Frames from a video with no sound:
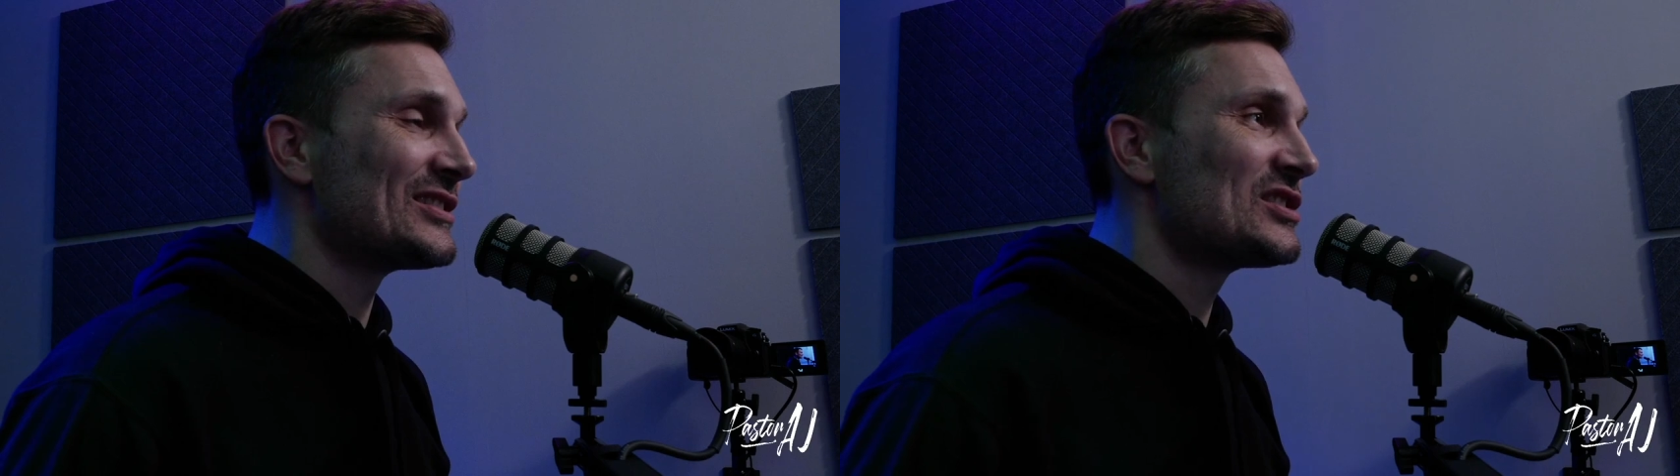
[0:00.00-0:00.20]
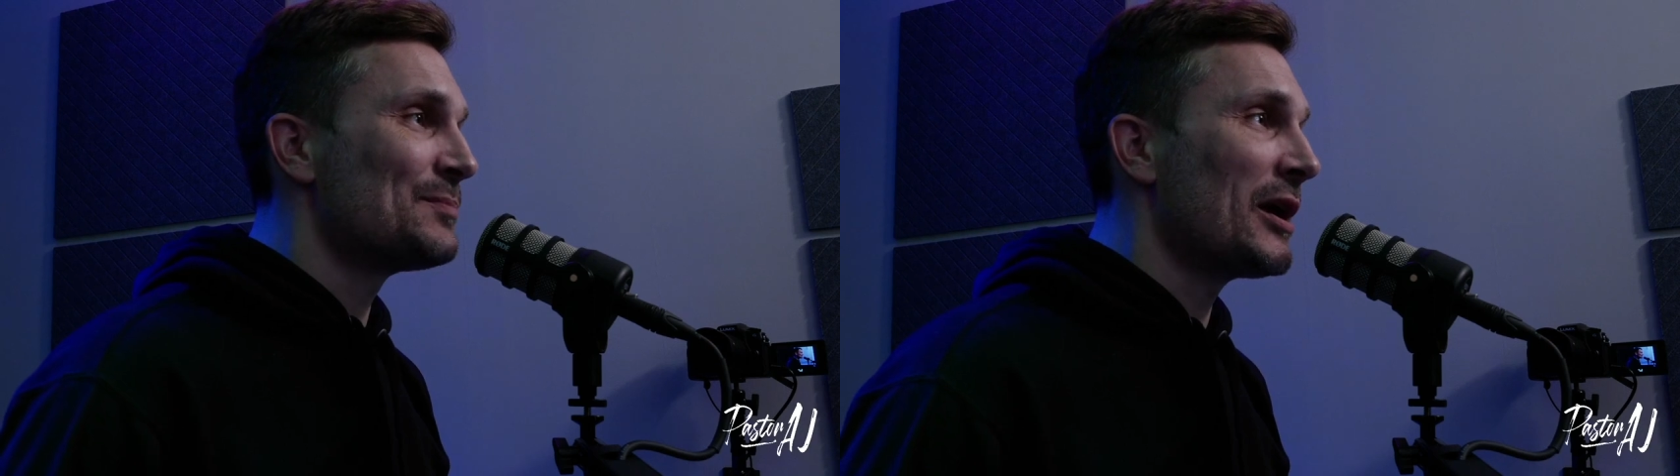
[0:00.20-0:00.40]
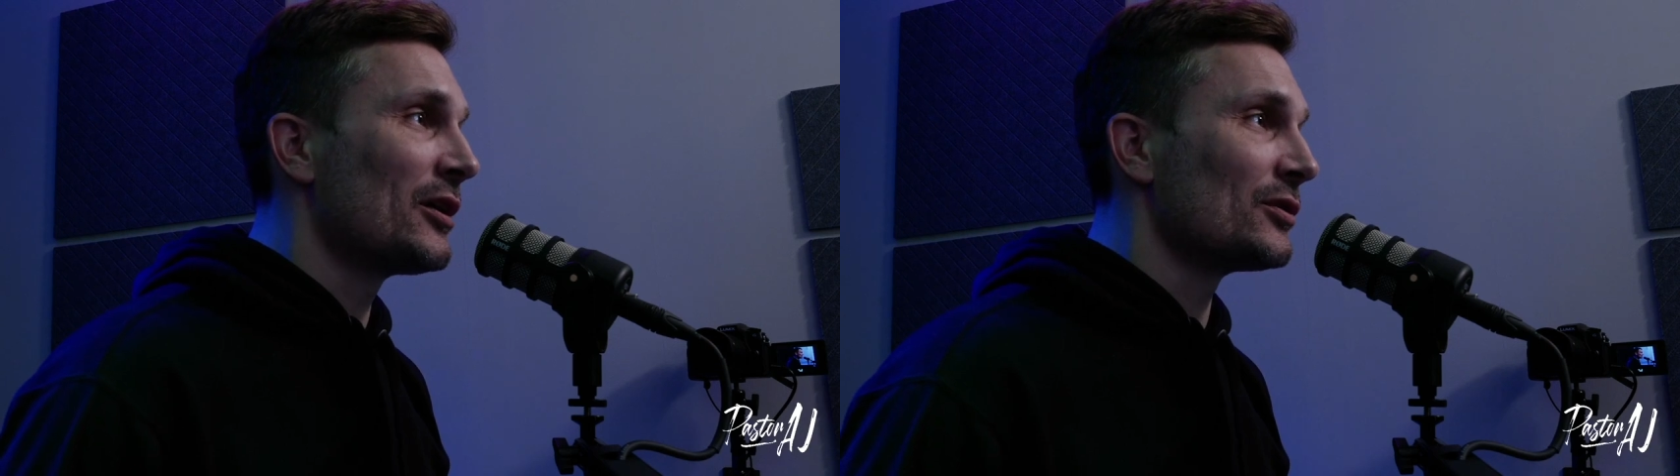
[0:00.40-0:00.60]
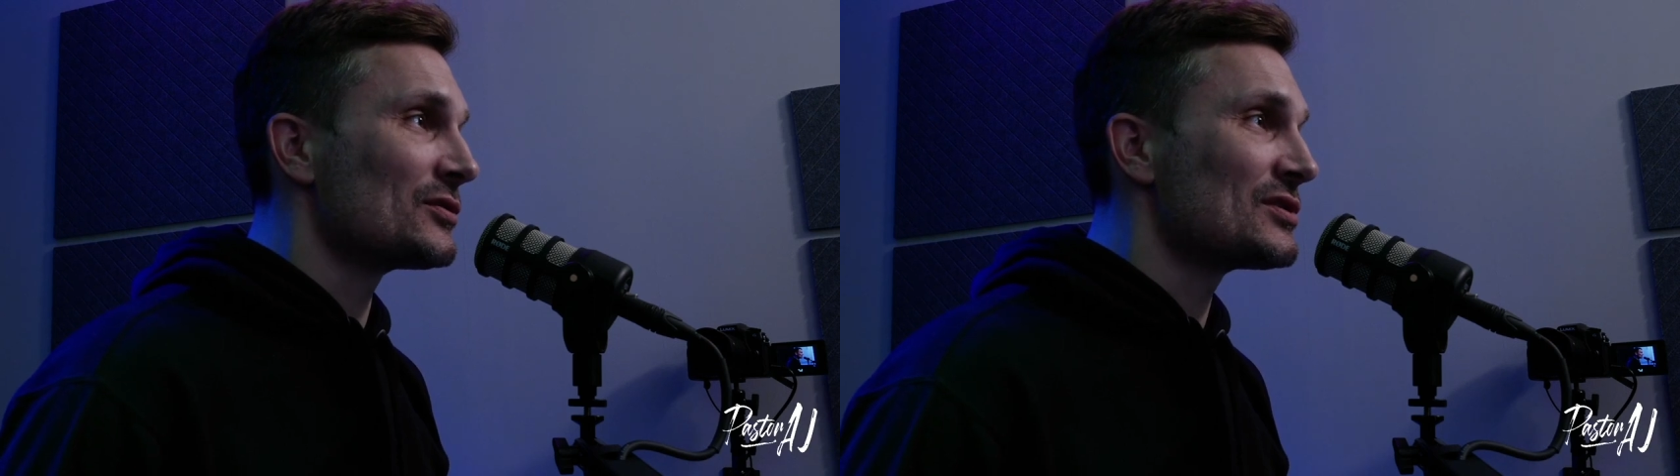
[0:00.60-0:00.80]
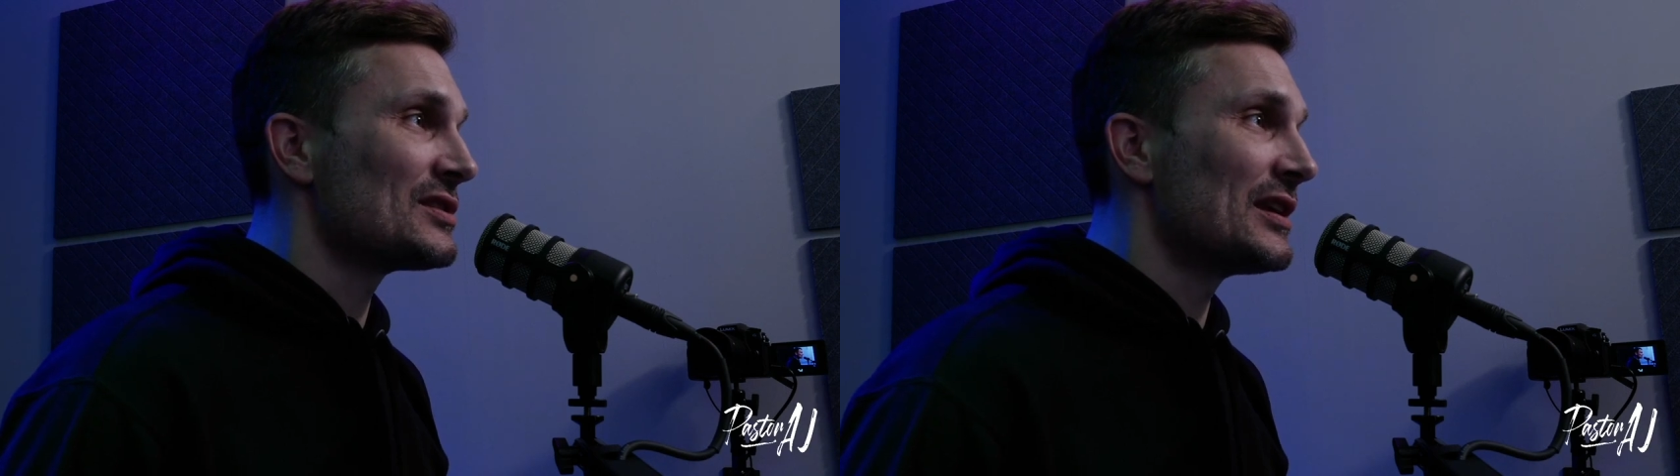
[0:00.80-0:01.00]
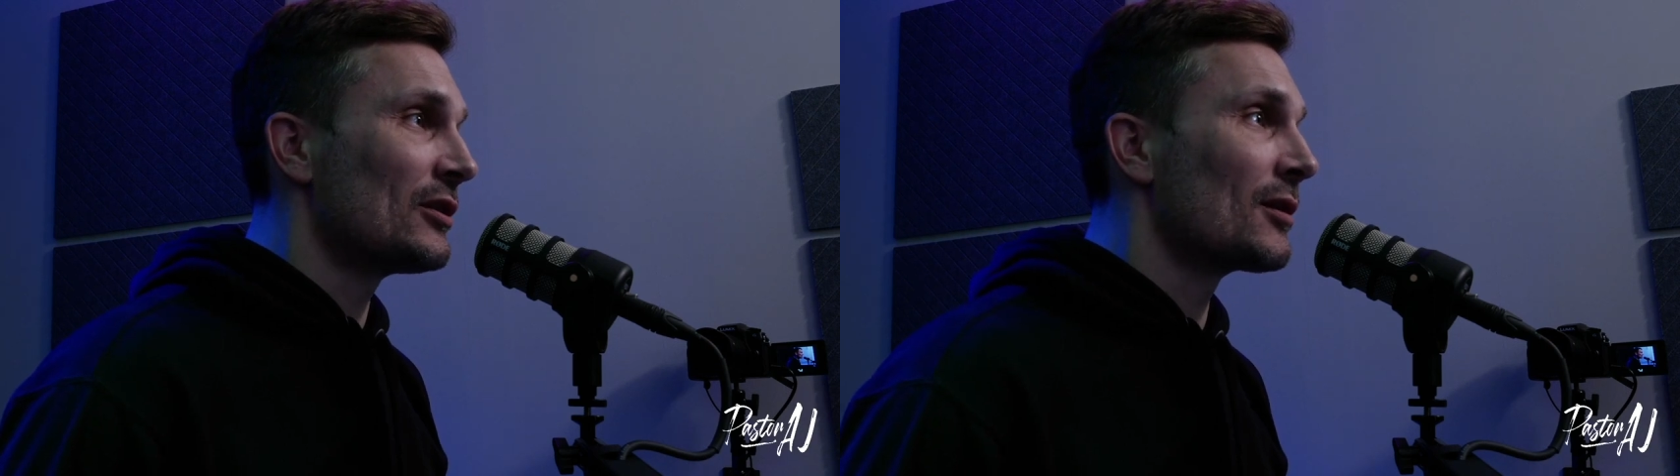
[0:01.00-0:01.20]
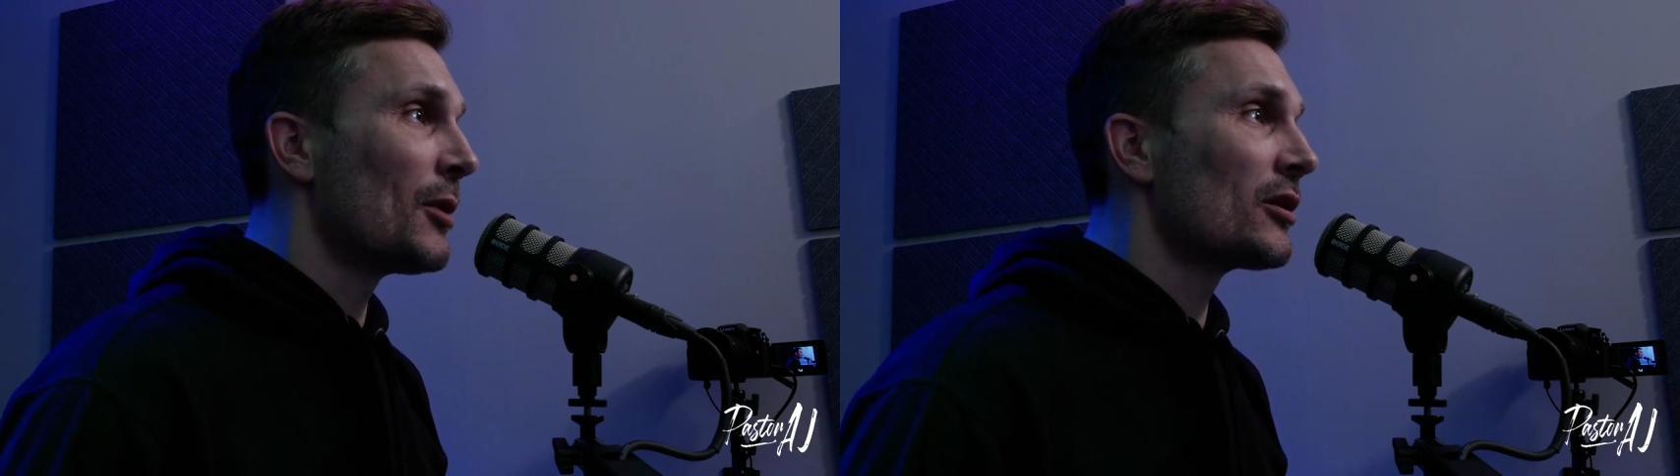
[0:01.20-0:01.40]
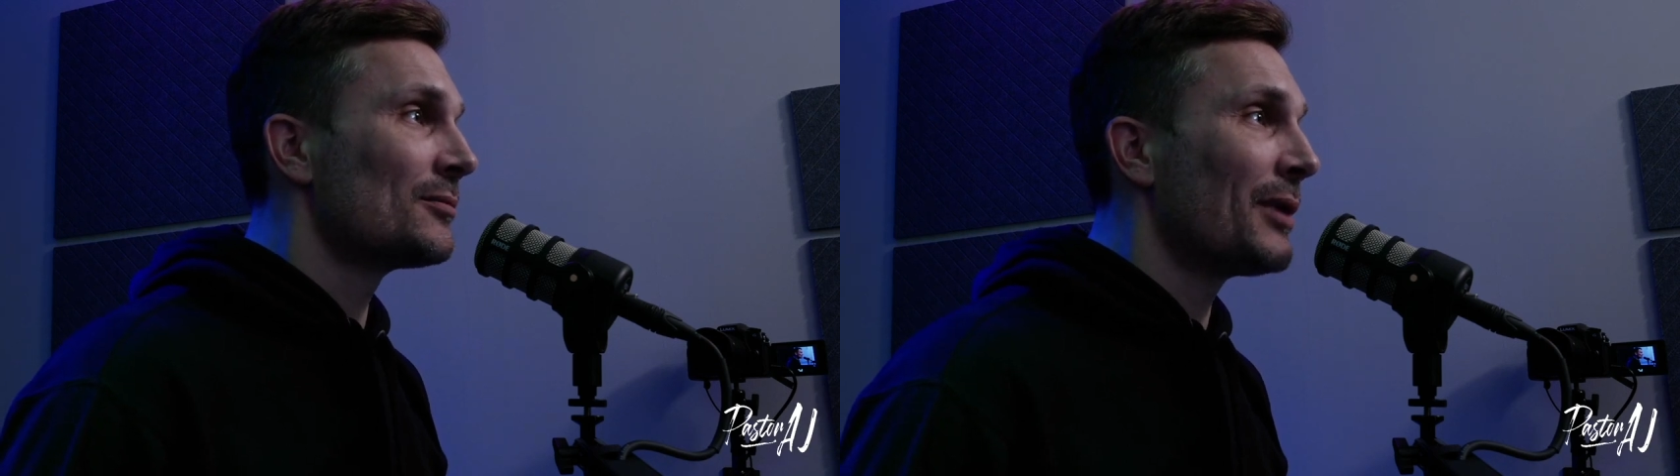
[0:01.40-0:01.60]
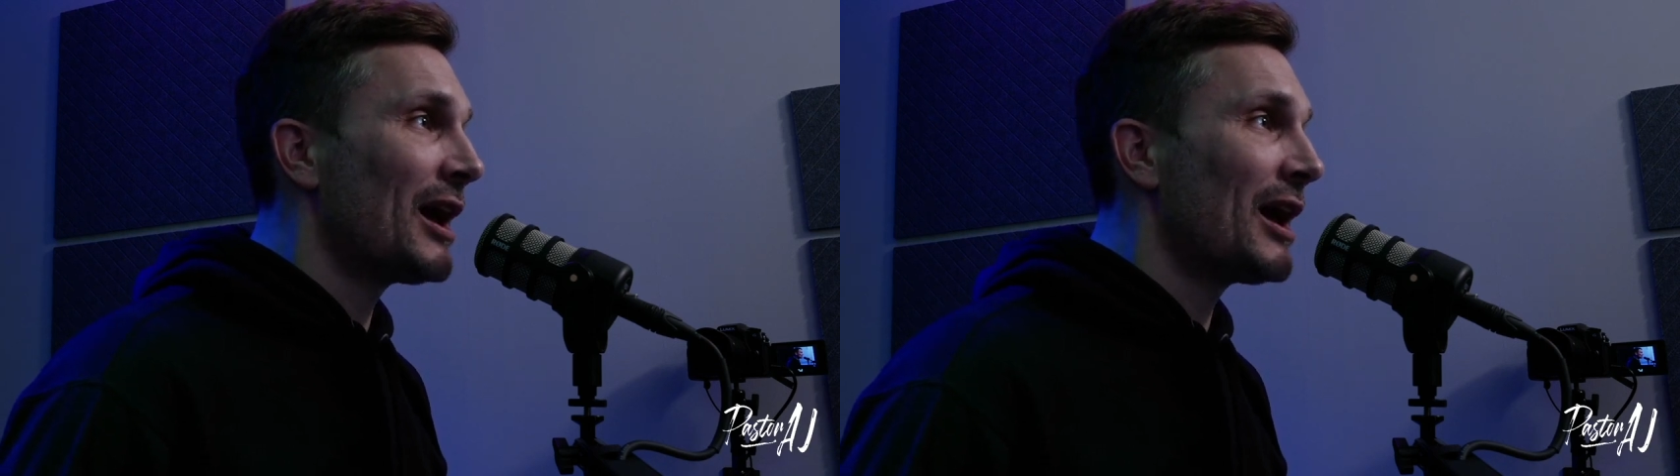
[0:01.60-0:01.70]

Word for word: as spells in our modern